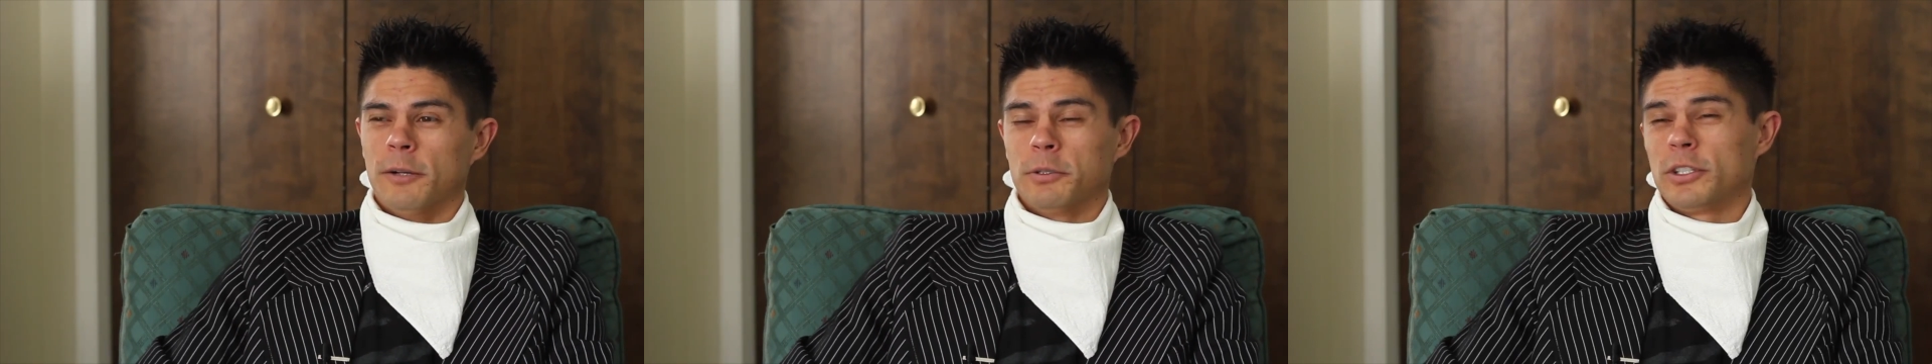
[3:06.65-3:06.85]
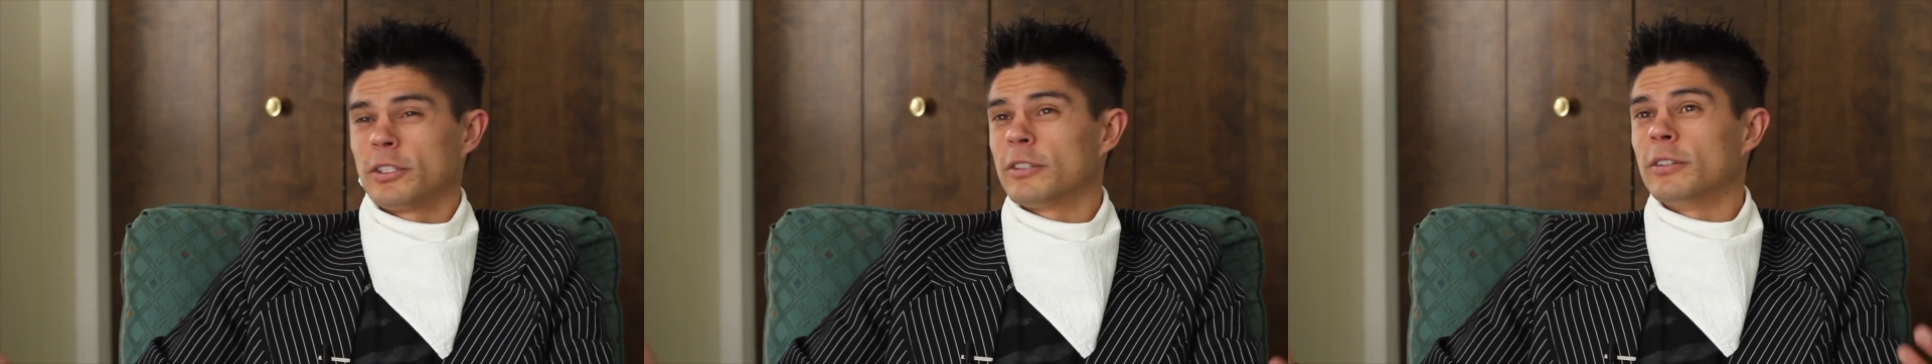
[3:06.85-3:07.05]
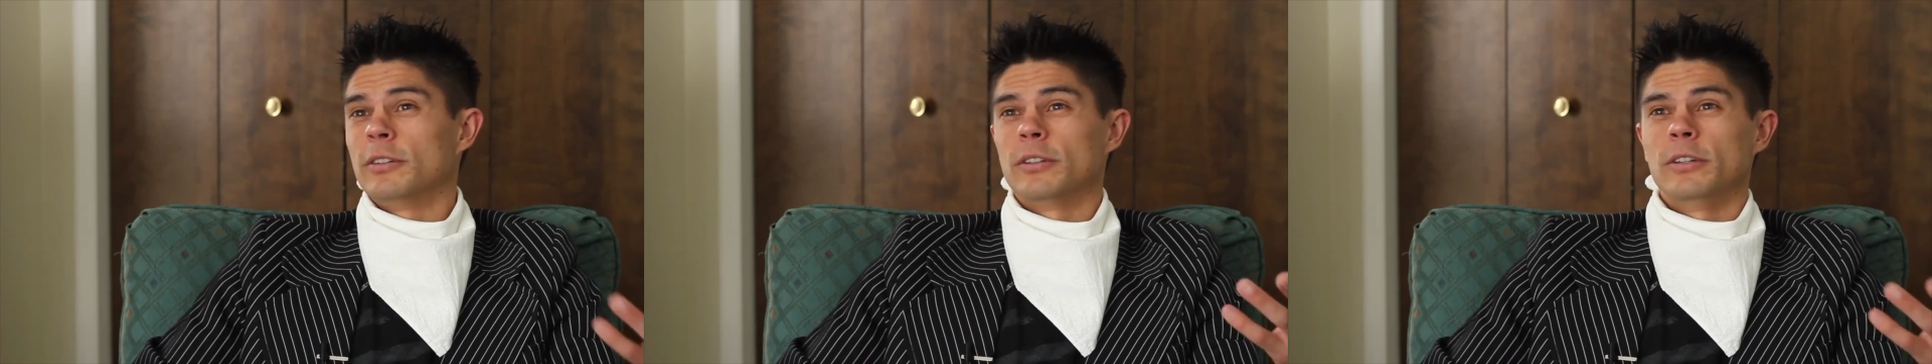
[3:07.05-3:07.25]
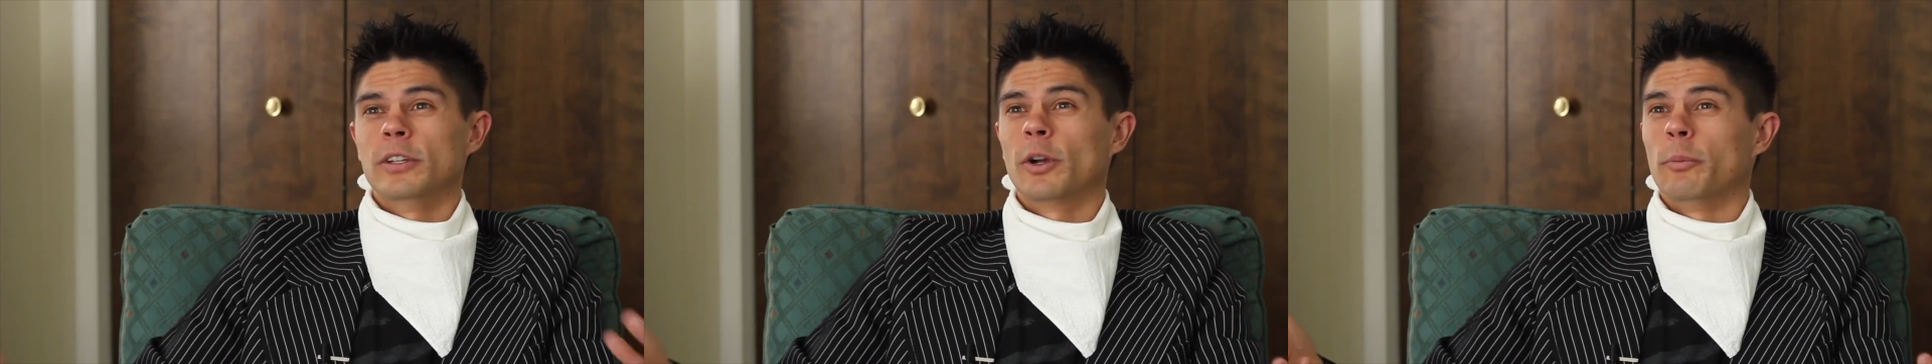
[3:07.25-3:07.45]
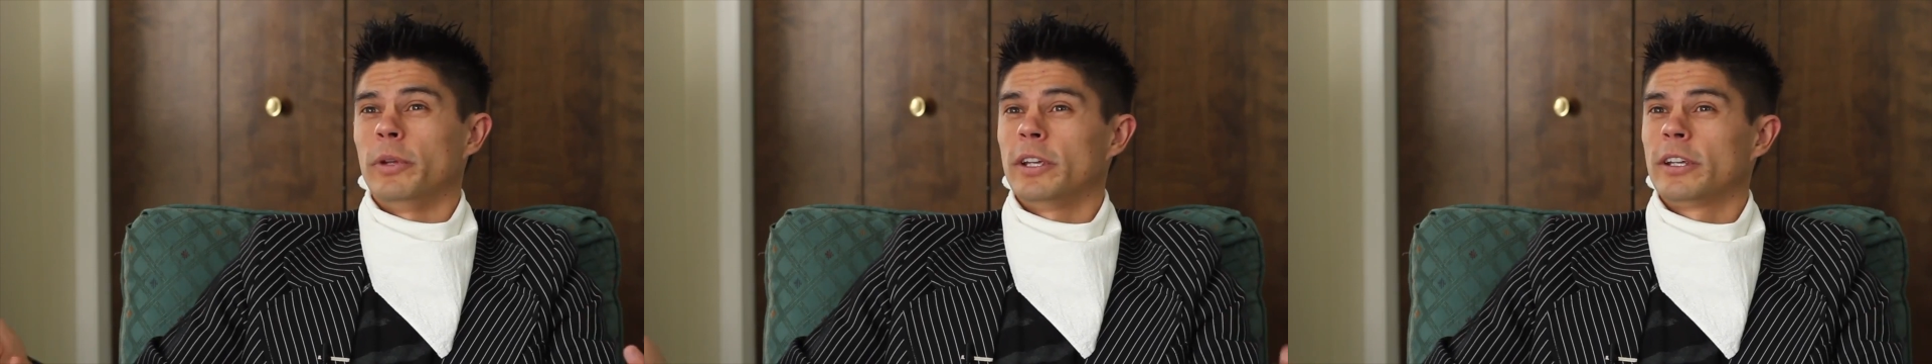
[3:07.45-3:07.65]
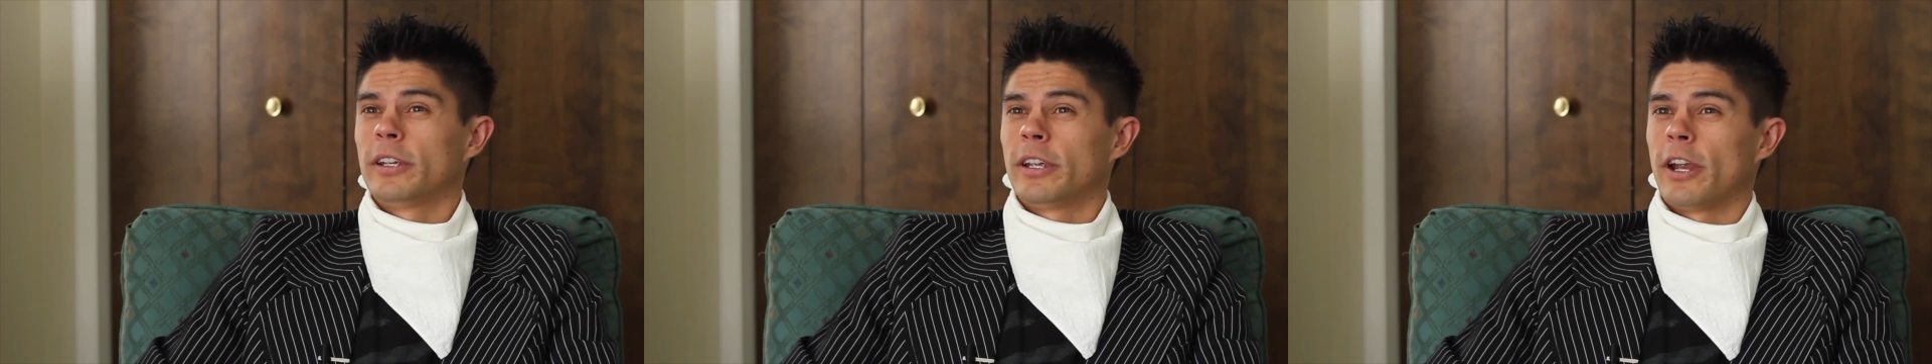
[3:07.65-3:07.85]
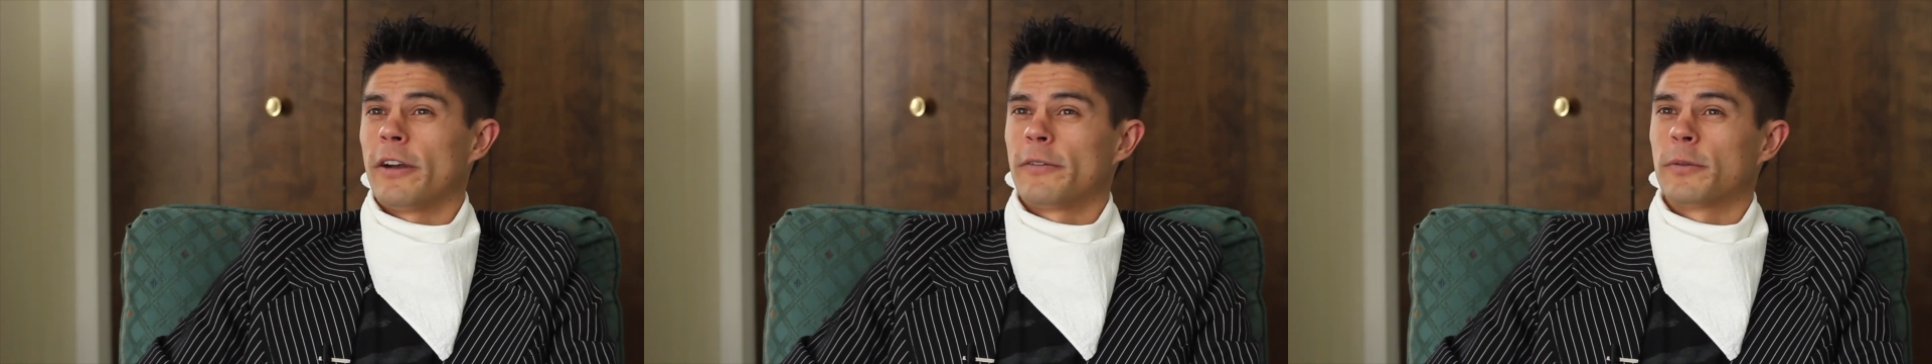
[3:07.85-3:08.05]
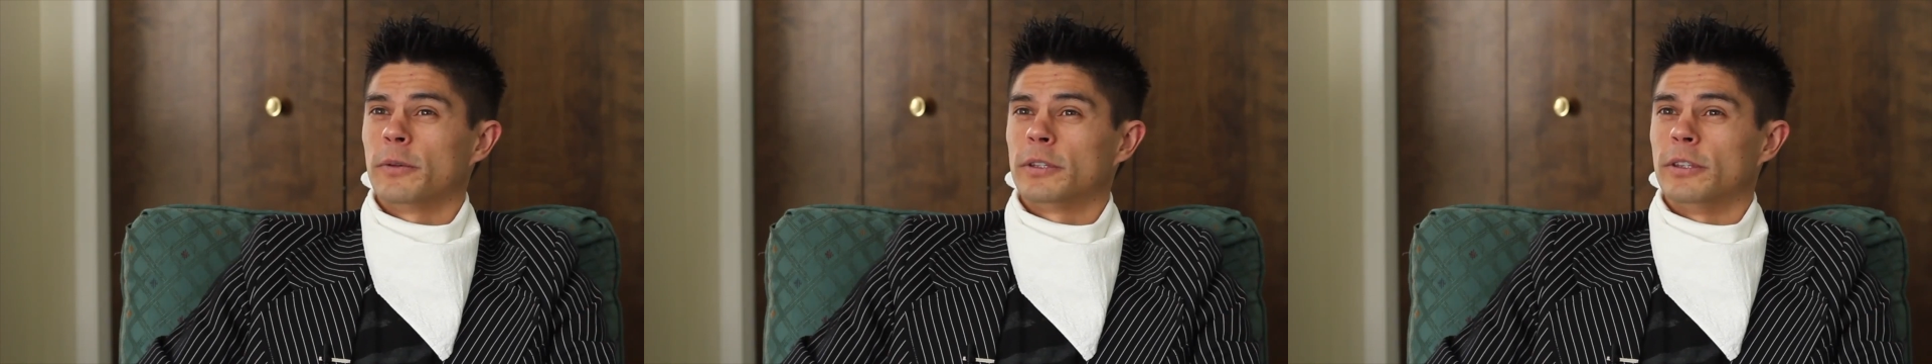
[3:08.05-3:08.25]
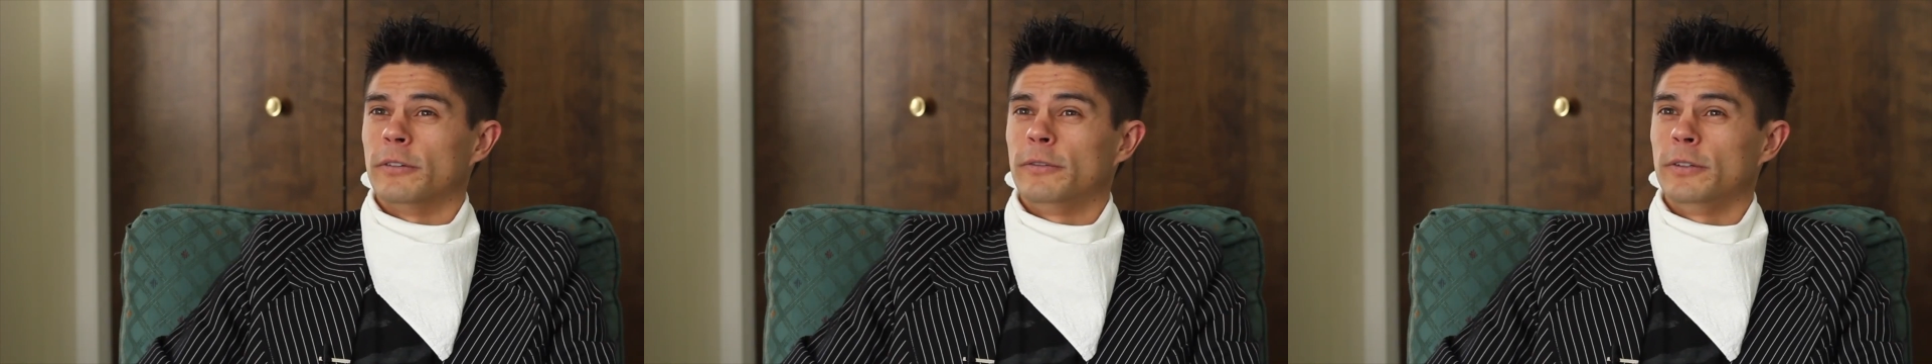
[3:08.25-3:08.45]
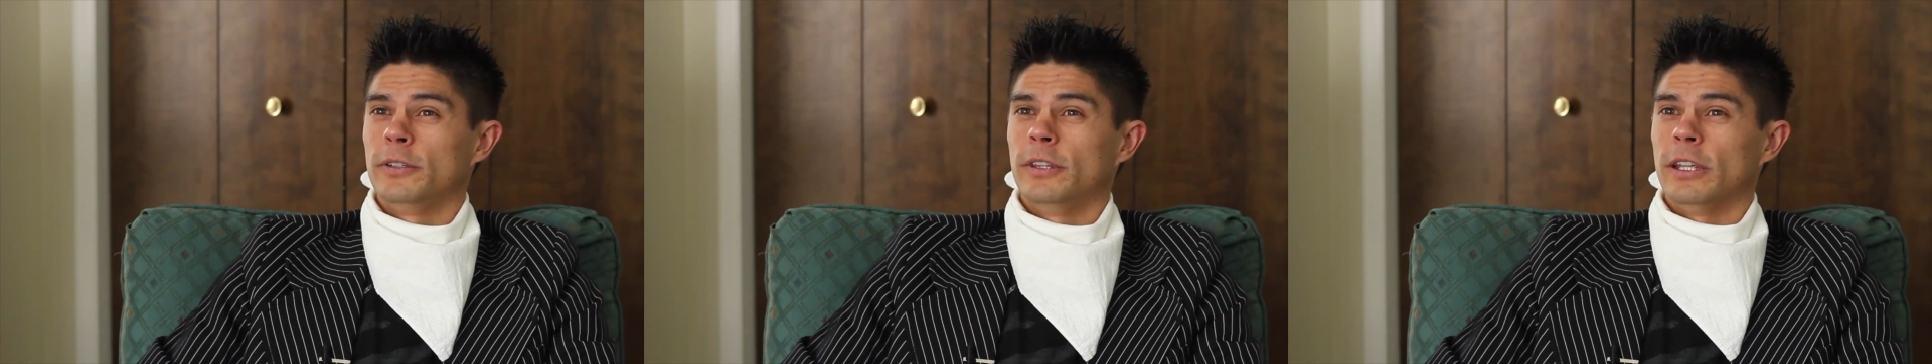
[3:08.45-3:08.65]
just, being careful with the
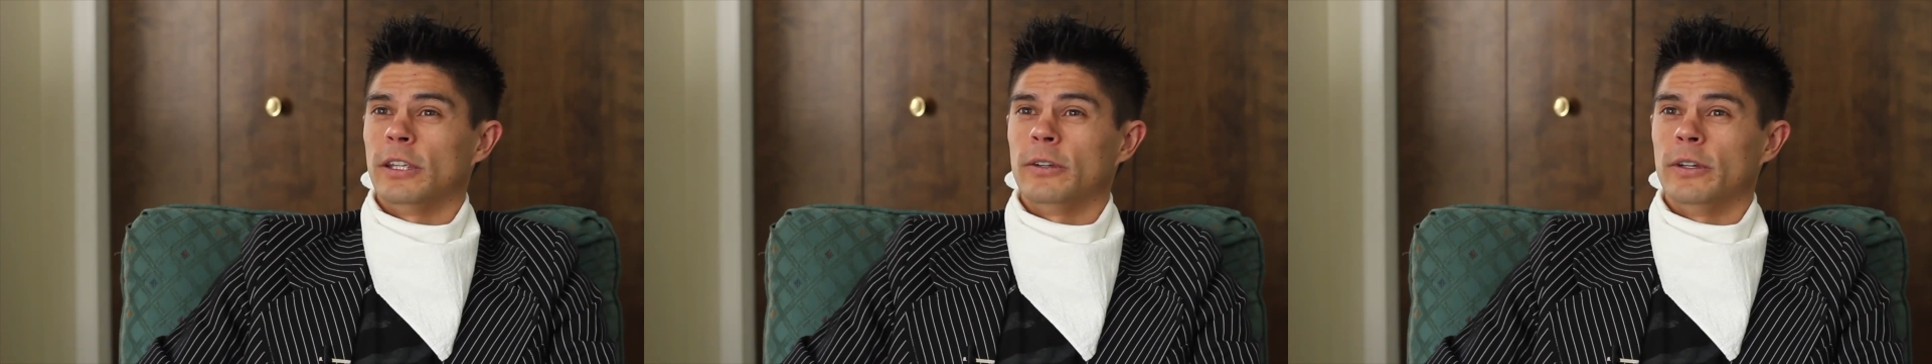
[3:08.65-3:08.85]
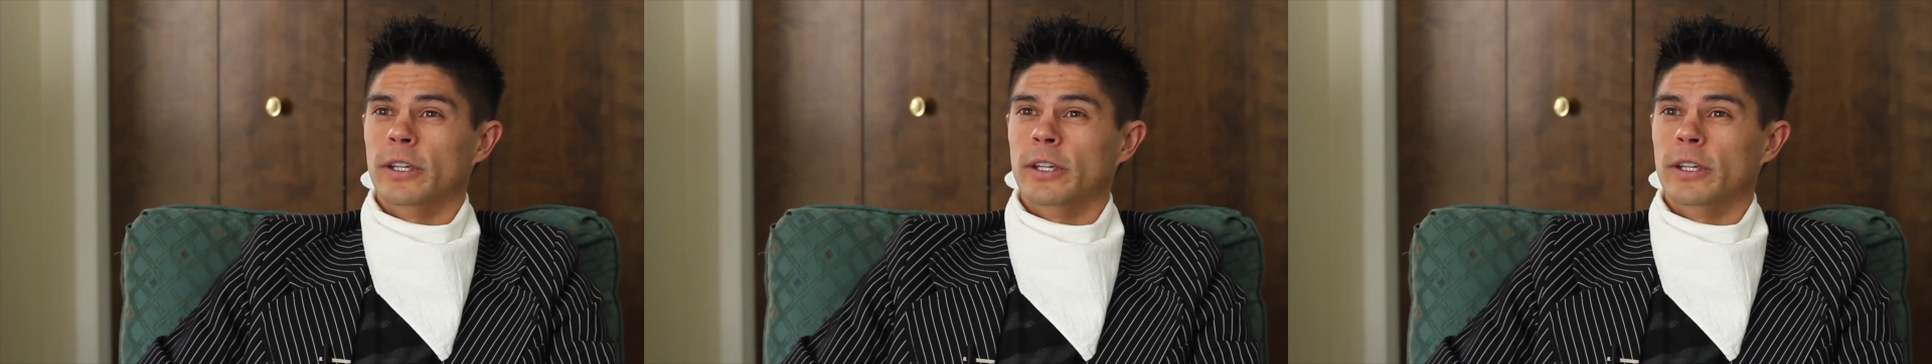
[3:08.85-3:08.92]
food that you